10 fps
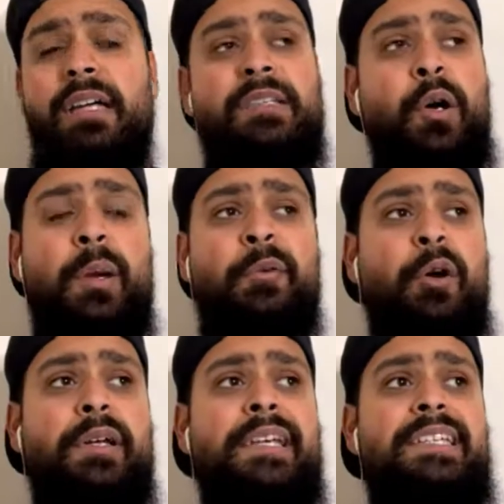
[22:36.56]
don't get me
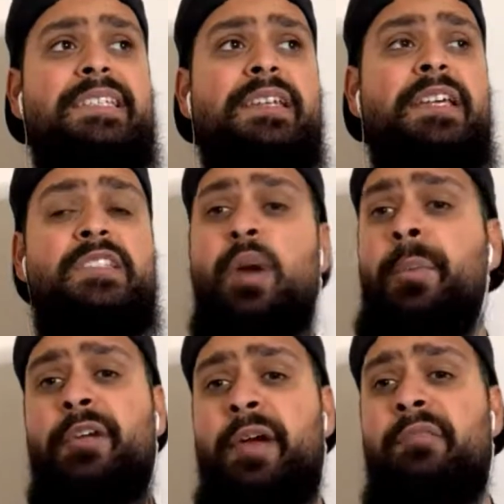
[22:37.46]
wrong, he's not
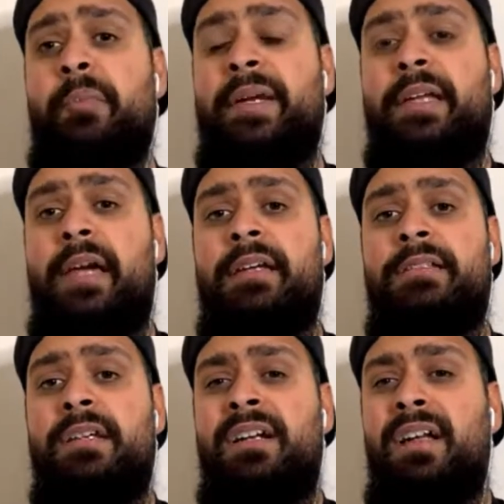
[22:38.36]
been great for Man
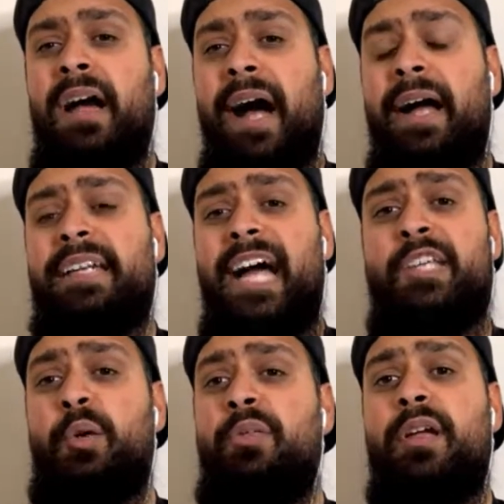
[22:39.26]
United. And I
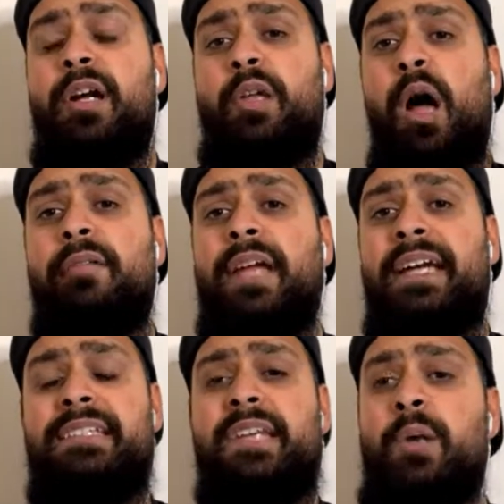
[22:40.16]
do think a lot of that
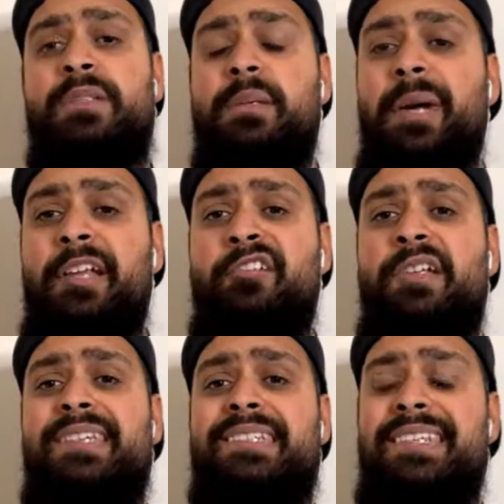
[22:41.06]
is down to the manager,
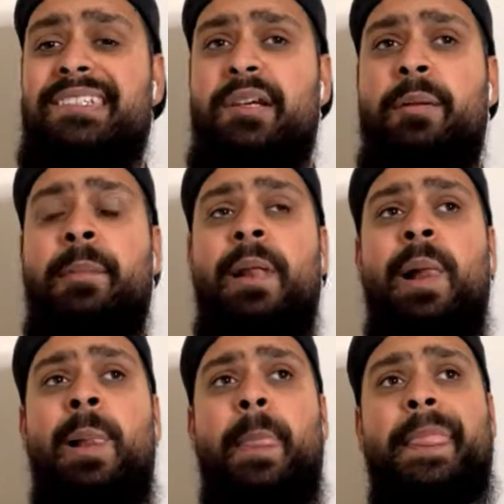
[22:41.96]
the system,
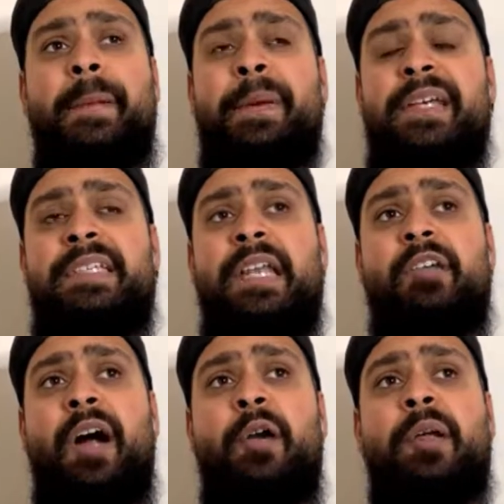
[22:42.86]
the personnel
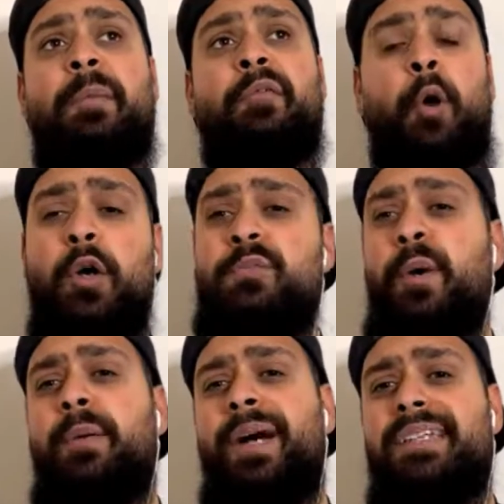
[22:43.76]
around him. Of course,
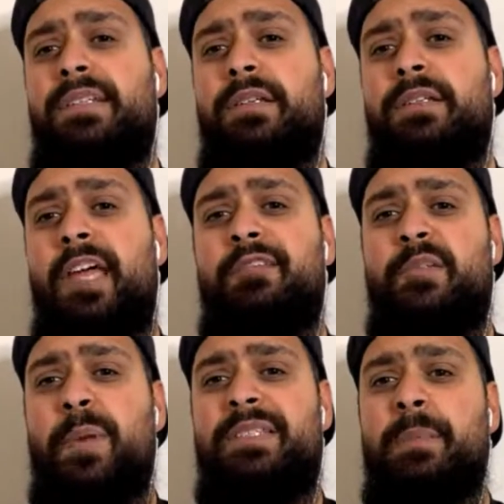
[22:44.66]
Pogba has to take
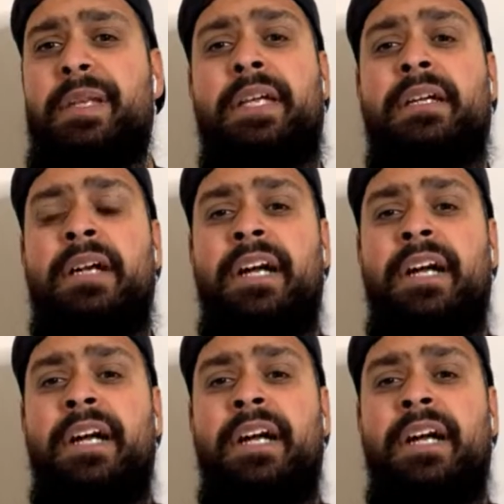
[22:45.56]
responsibility.